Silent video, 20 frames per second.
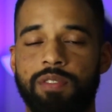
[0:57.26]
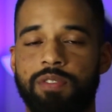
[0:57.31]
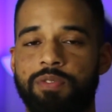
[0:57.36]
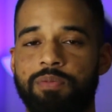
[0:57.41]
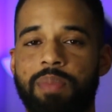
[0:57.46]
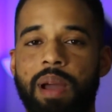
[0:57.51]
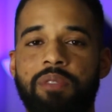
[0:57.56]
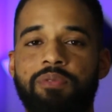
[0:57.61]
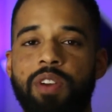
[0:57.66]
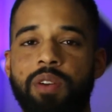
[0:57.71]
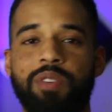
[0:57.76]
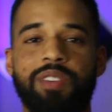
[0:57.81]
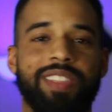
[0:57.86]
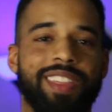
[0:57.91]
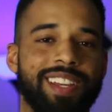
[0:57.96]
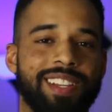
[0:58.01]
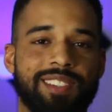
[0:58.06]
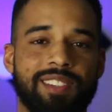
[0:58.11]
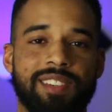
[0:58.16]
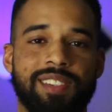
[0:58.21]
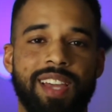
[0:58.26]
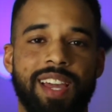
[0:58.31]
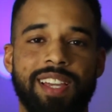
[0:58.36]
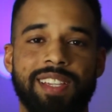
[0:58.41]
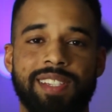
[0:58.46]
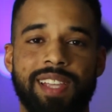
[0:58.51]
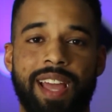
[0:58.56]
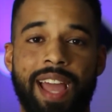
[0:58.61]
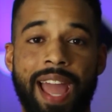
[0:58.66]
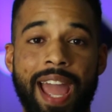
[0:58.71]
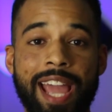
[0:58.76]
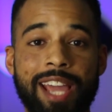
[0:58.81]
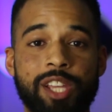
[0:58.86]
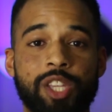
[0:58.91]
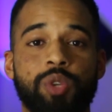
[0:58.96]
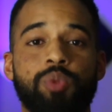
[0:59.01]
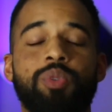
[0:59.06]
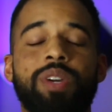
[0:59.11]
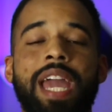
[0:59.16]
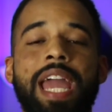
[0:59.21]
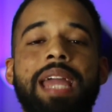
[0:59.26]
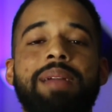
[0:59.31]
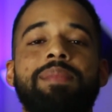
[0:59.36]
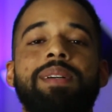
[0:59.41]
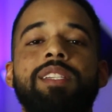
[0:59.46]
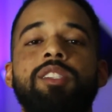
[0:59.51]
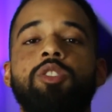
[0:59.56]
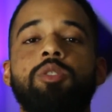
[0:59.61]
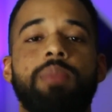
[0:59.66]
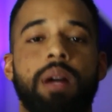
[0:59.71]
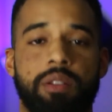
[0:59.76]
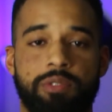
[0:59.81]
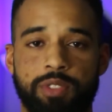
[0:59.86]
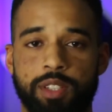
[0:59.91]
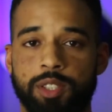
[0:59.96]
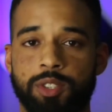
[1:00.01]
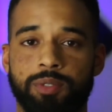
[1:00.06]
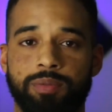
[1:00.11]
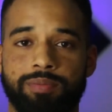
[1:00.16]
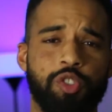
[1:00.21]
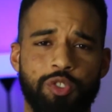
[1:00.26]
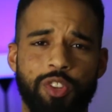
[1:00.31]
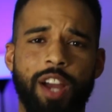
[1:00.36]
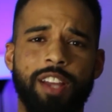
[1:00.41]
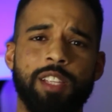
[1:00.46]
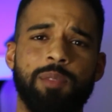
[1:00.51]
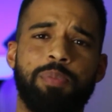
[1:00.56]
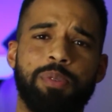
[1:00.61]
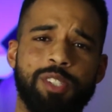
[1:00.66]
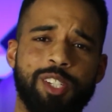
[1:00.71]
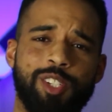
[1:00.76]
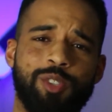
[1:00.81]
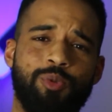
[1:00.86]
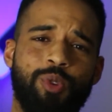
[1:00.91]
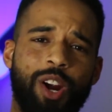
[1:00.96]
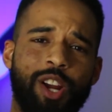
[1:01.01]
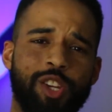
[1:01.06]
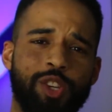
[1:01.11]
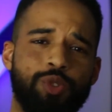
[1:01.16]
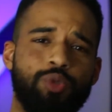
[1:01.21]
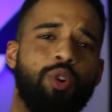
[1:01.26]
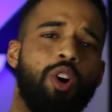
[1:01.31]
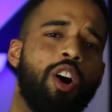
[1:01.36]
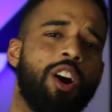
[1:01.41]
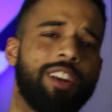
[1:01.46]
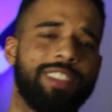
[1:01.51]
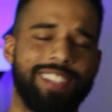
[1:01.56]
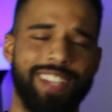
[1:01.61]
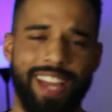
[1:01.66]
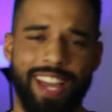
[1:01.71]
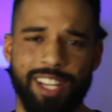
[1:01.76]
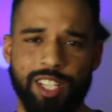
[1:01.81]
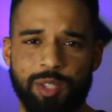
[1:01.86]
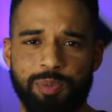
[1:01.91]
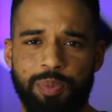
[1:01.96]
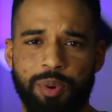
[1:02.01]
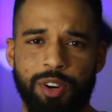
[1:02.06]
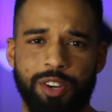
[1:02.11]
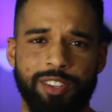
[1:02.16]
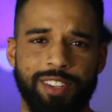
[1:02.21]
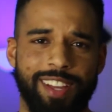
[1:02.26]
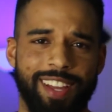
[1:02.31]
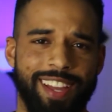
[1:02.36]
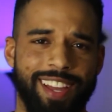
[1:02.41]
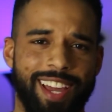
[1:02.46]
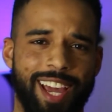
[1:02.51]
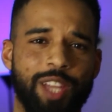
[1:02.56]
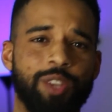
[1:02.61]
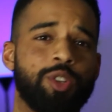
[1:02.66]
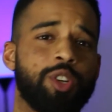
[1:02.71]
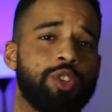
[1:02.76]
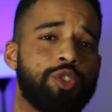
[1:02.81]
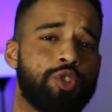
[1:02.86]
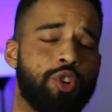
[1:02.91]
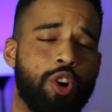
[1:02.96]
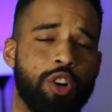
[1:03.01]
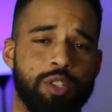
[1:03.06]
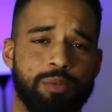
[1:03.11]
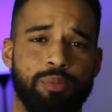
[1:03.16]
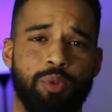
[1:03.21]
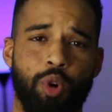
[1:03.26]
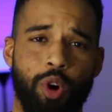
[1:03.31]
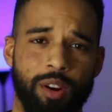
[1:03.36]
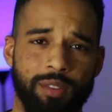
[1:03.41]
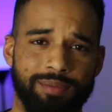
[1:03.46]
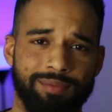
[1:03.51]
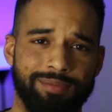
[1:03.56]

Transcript: my favorite things to say is that, hey, you came into my funnel. So now in the position where you are the expert and you can charge more,